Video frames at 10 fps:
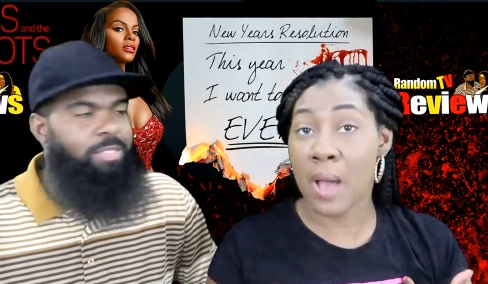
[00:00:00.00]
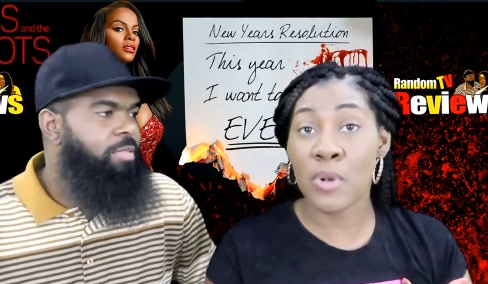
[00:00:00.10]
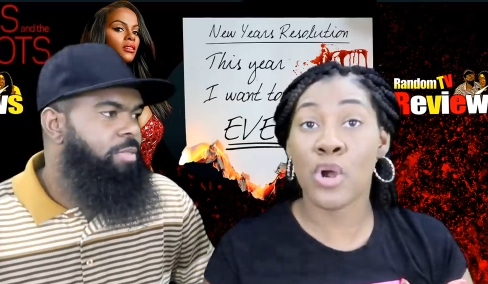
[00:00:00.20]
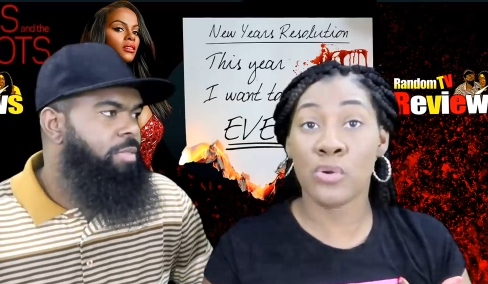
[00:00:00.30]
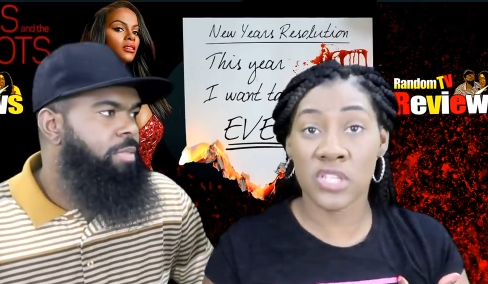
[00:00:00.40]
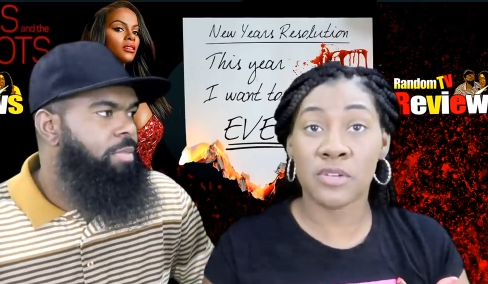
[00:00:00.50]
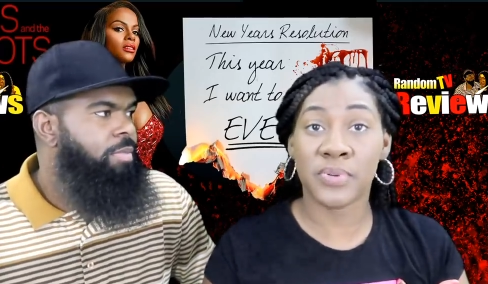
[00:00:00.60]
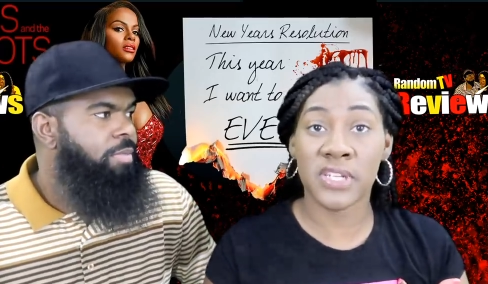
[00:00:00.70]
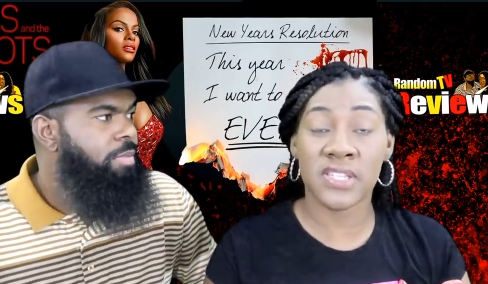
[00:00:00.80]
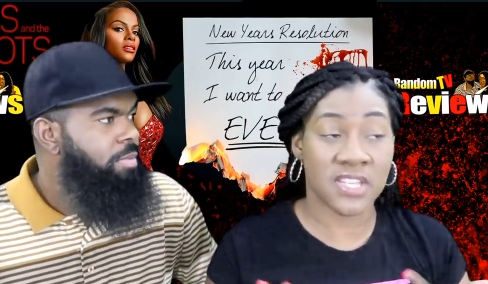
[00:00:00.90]
Speaker 1: I'm gonna go to
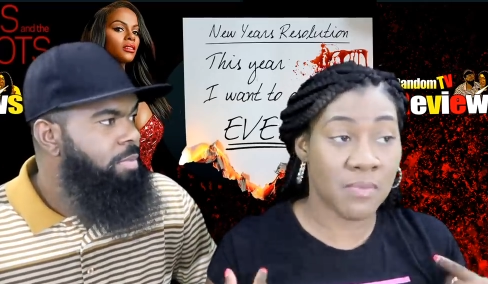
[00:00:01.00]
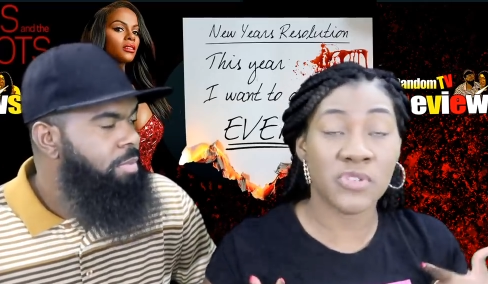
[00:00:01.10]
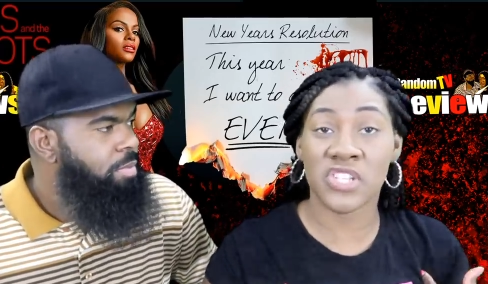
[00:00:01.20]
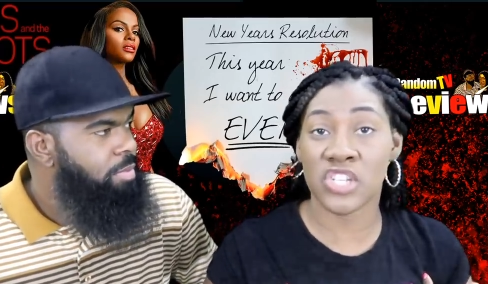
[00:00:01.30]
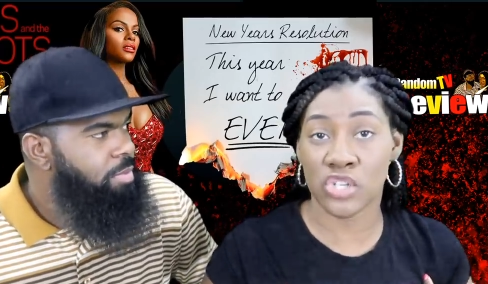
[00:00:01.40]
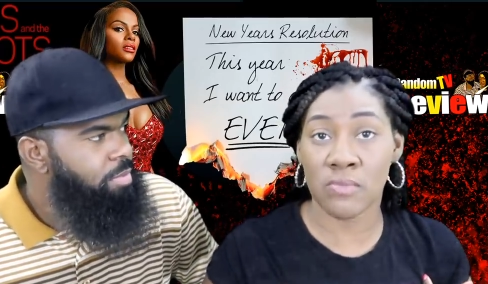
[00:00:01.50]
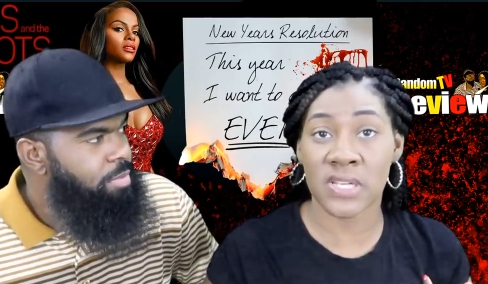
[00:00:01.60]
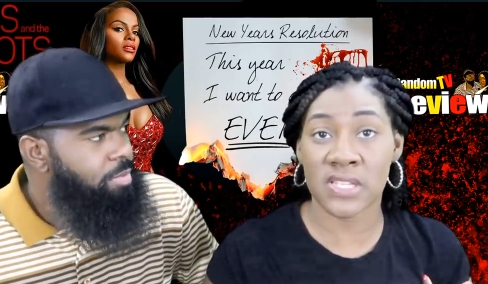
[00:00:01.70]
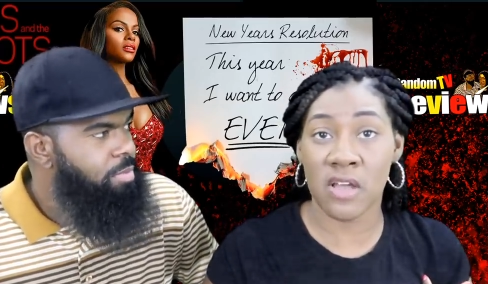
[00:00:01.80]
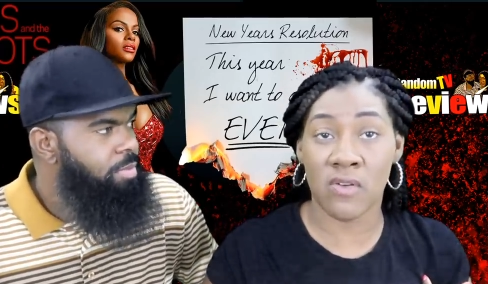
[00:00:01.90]
the police and I'm gonna snitch
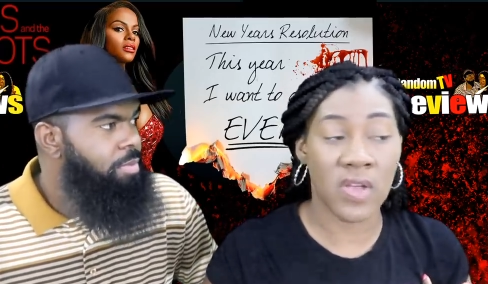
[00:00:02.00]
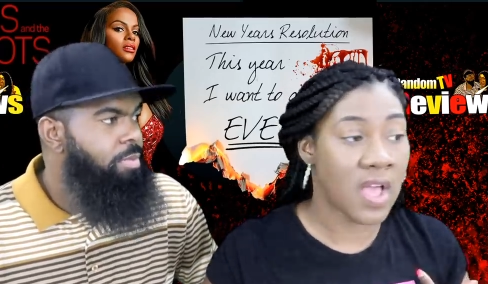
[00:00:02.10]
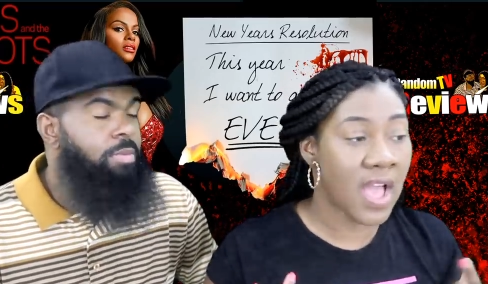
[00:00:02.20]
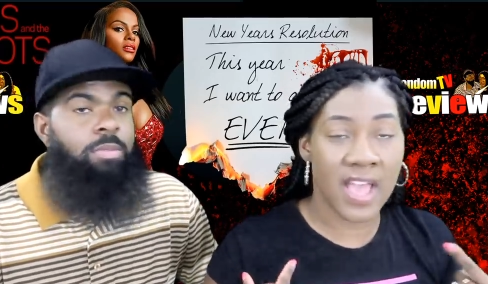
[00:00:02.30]
on myself